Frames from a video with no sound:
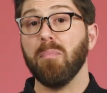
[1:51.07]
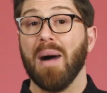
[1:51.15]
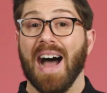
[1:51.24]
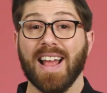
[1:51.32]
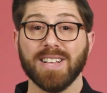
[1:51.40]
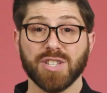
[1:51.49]
a
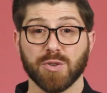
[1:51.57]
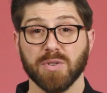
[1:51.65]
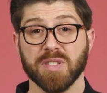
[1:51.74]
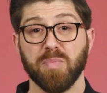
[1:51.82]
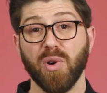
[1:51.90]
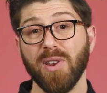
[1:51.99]
bias
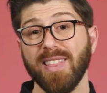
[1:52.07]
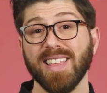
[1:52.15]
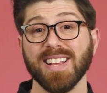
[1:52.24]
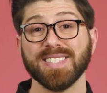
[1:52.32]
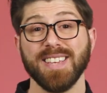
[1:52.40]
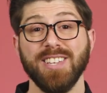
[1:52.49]
towards putting
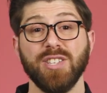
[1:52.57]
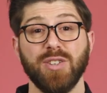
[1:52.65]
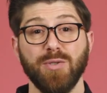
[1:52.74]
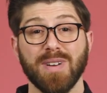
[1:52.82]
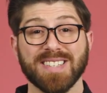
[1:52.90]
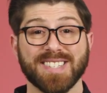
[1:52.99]
things
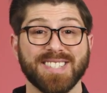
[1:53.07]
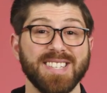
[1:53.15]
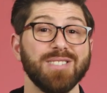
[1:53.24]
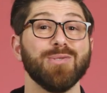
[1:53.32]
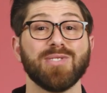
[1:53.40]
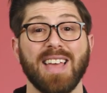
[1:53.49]
into a
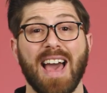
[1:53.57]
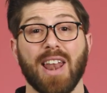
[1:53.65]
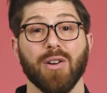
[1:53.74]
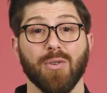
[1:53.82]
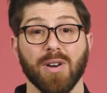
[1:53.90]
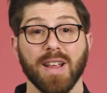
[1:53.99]
single
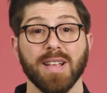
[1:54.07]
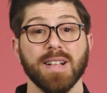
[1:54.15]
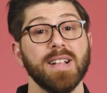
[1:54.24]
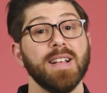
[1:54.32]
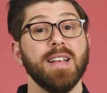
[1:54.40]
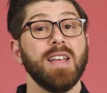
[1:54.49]
category
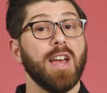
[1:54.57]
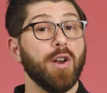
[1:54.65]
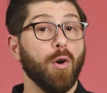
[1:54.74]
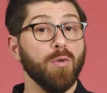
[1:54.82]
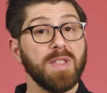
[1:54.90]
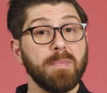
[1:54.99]
and
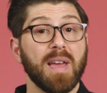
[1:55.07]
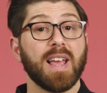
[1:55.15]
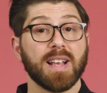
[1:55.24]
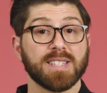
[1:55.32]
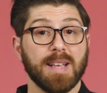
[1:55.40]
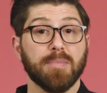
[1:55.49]
only make
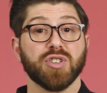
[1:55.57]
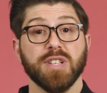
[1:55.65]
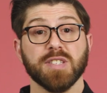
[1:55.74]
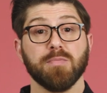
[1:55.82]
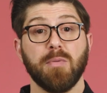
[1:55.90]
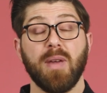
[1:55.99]

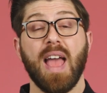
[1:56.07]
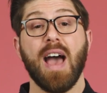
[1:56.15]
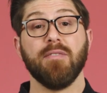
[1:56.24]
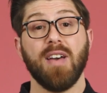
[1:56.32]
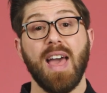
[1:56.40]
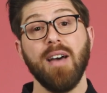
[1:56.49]
exceptions when we
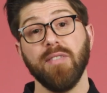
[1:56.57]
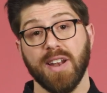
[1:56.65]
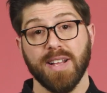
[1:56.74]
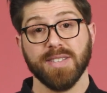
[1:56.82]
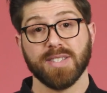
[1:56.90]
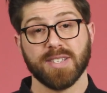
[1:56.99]
have
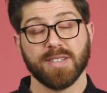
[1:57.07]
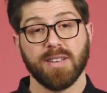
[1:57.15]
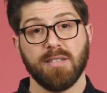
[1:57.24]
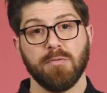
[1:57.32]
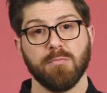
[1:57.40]
evidence,